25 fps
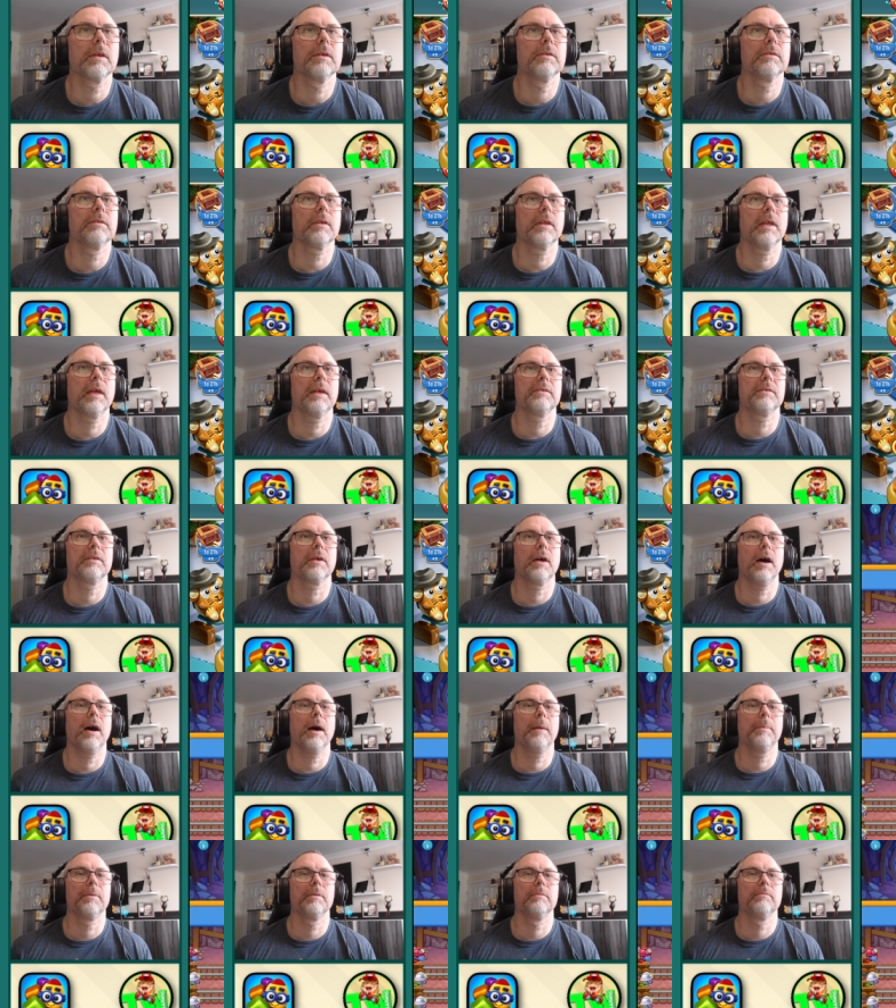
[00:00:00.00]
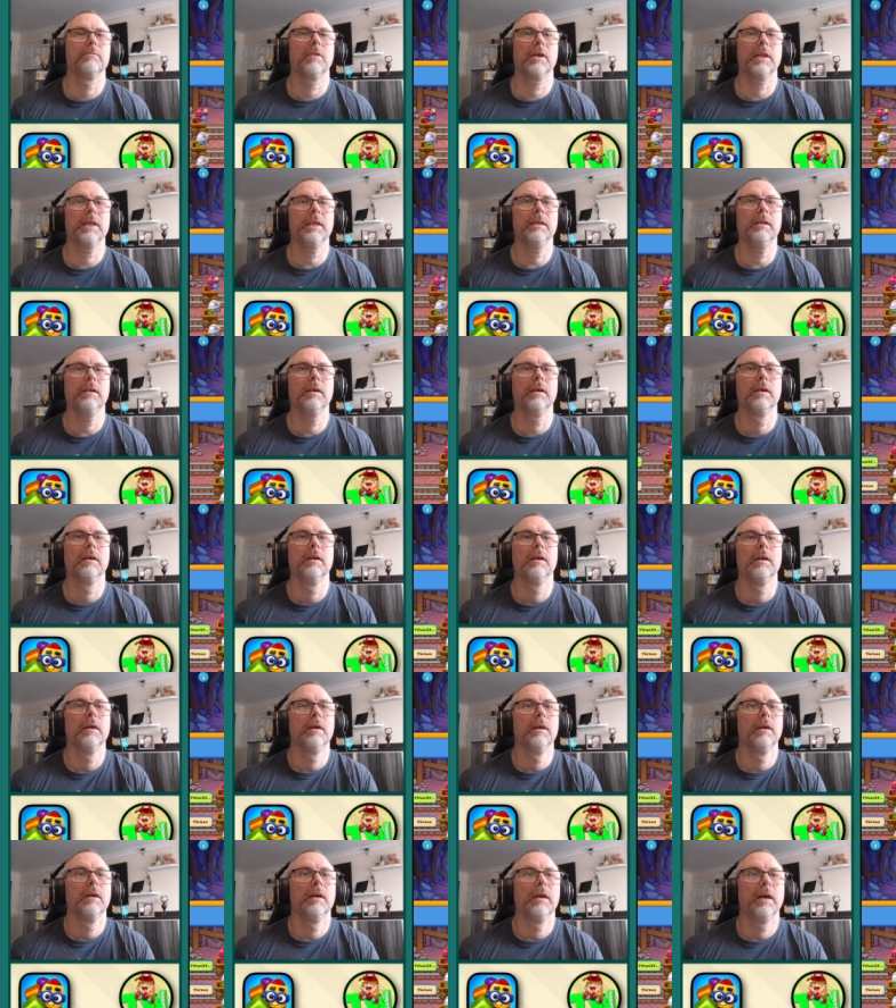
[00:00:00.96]
So that's up and running.
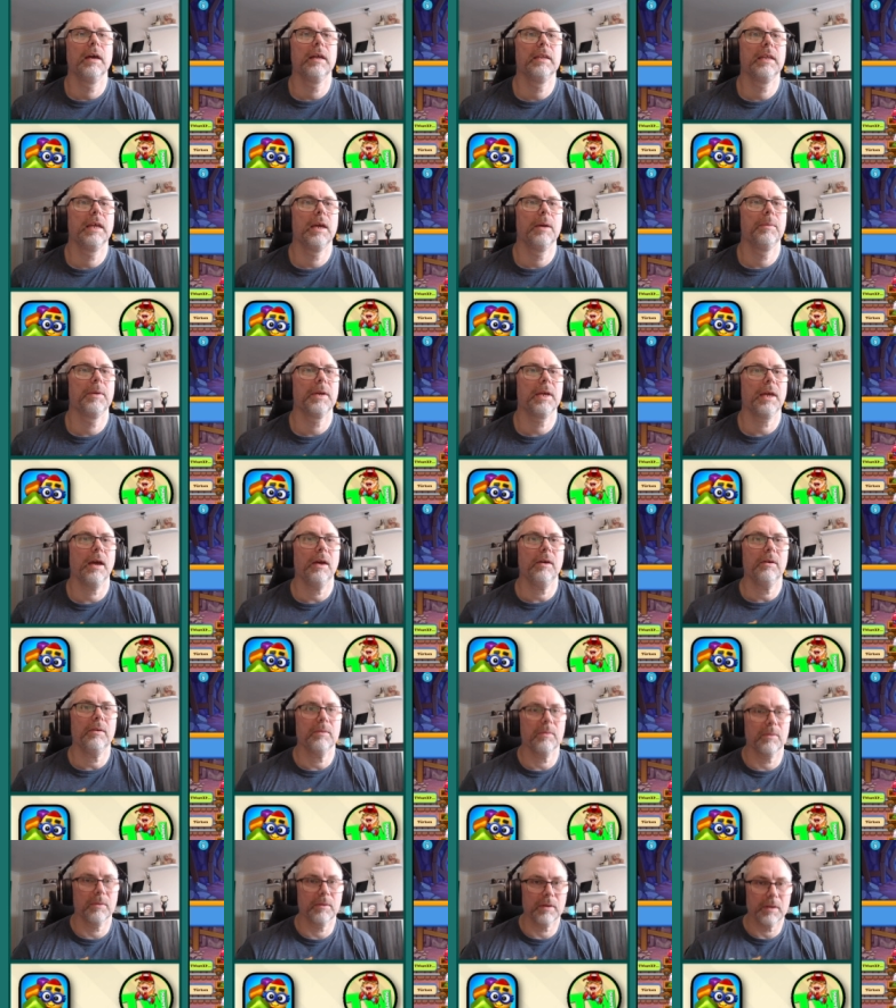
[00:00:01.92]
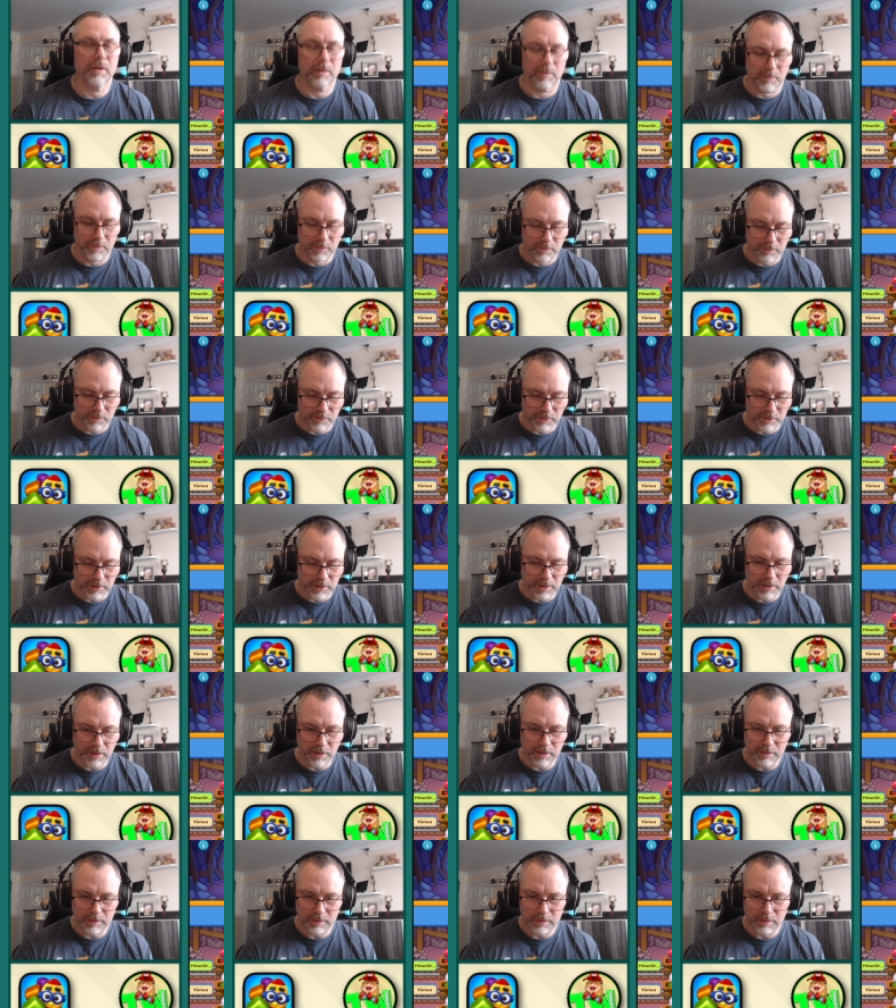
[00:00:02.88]
And there we go. We're on
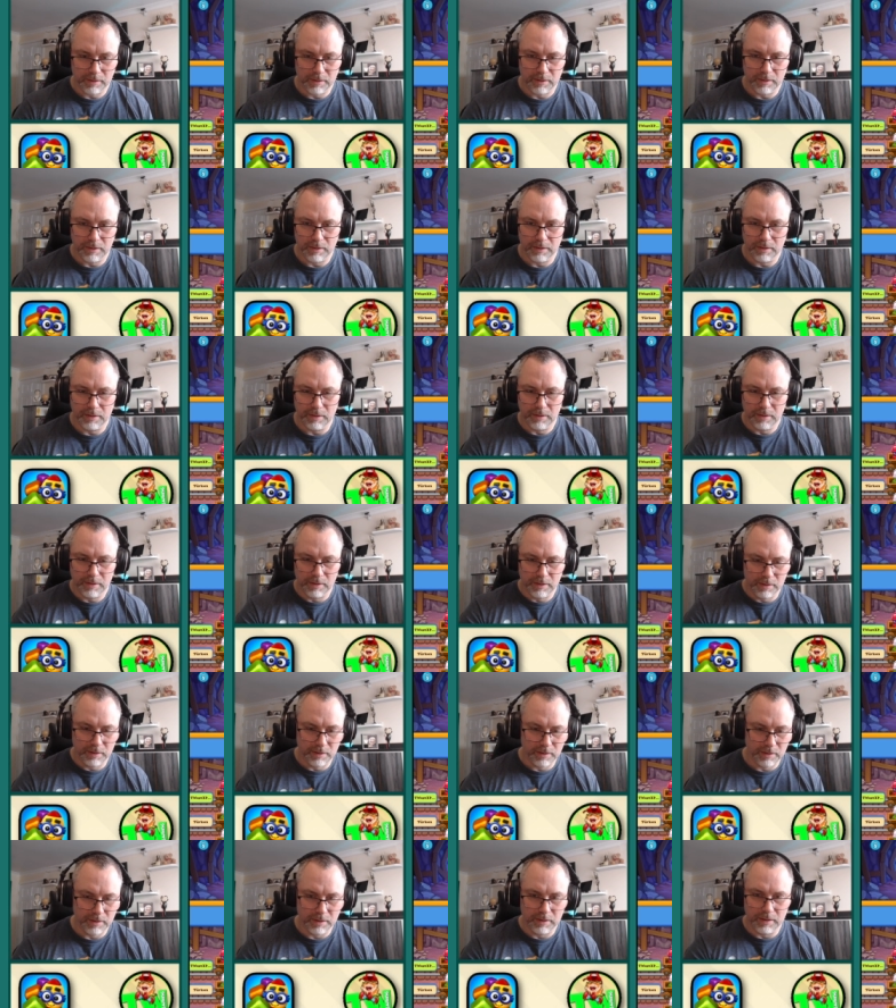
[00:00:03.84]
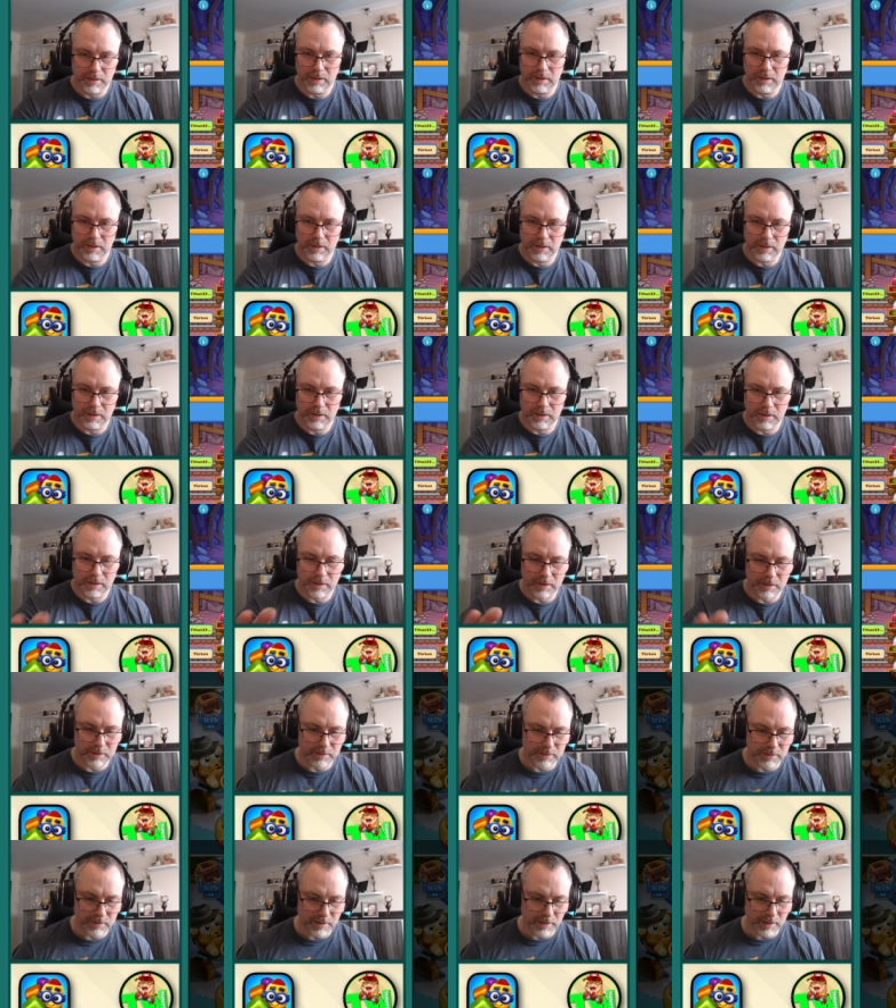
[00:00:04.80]
there.
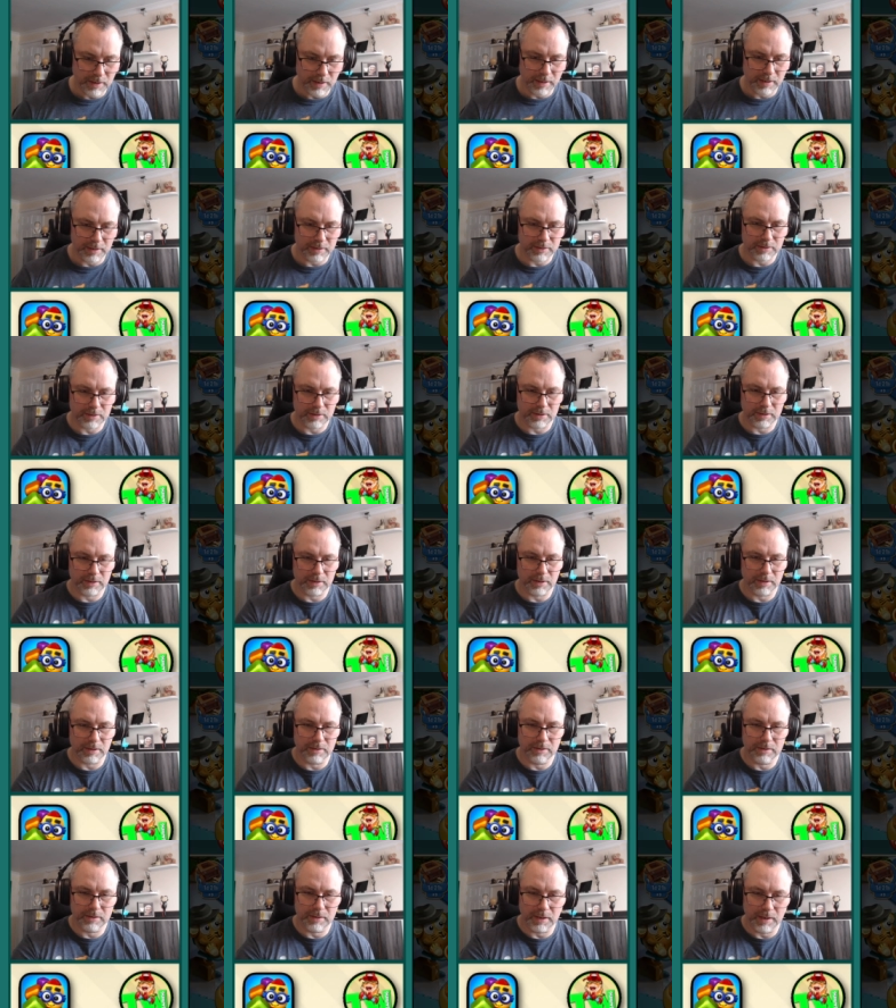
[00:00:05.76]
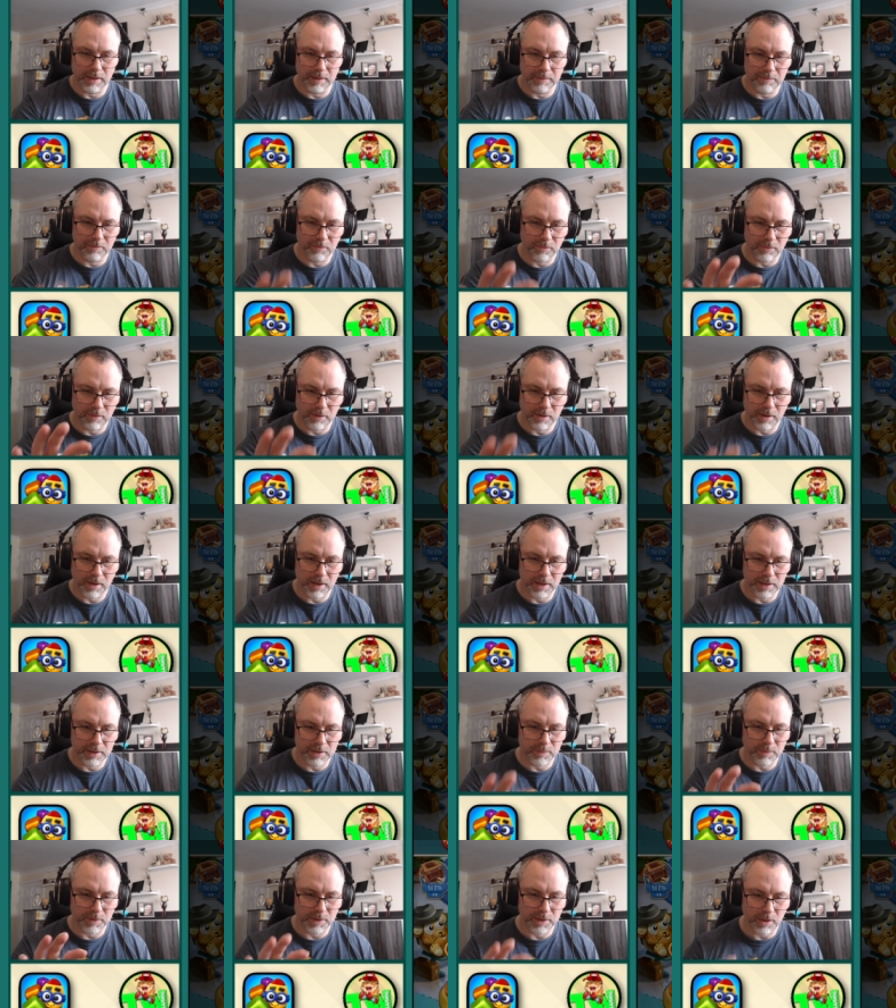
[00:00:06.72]
That's that. Team
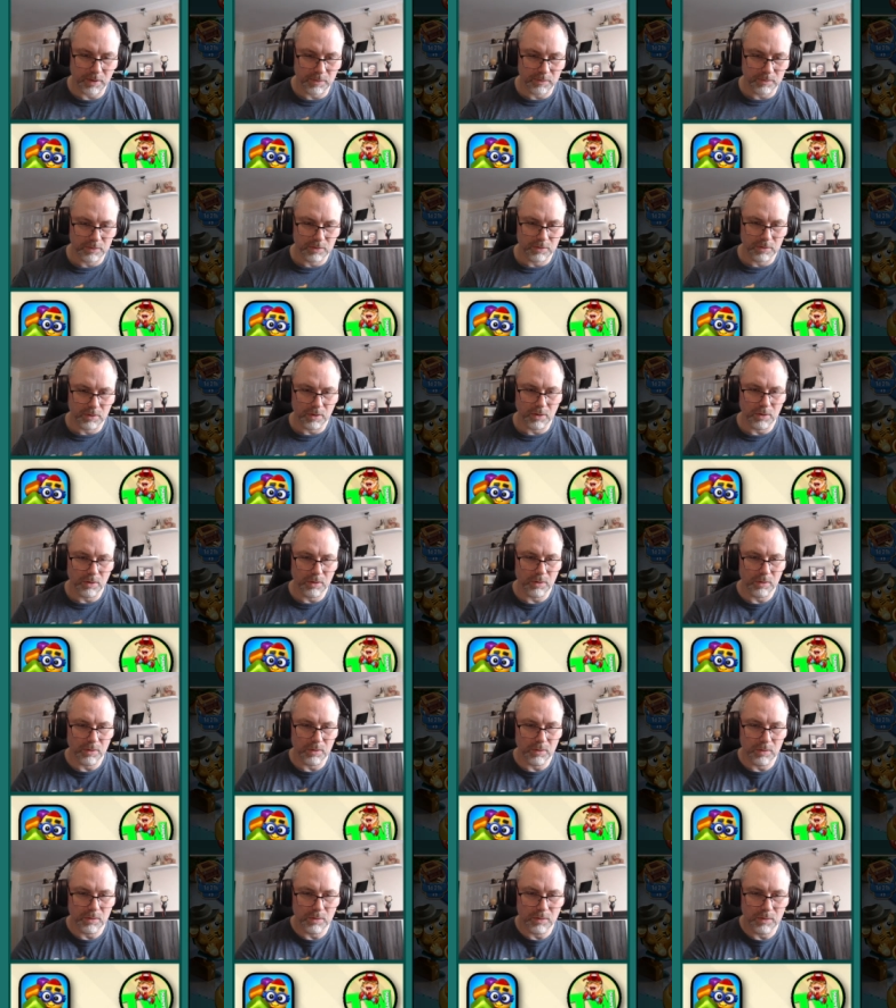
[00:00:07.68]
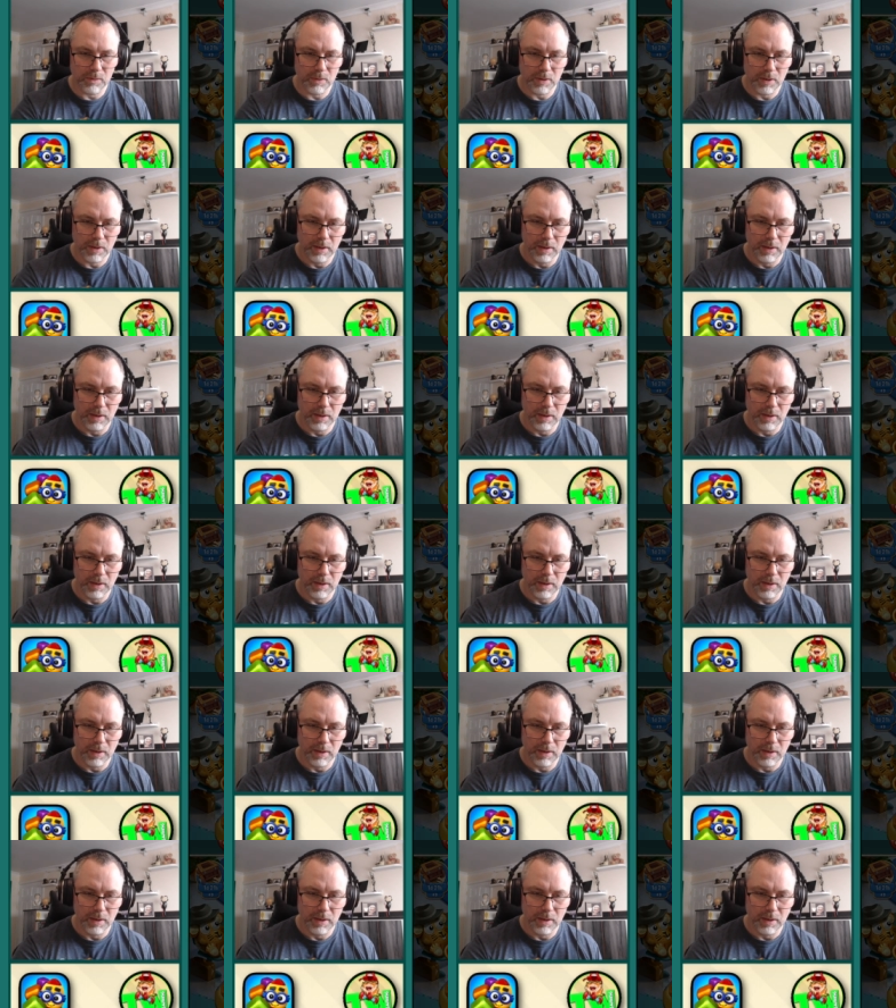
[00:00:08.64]
race we don't do.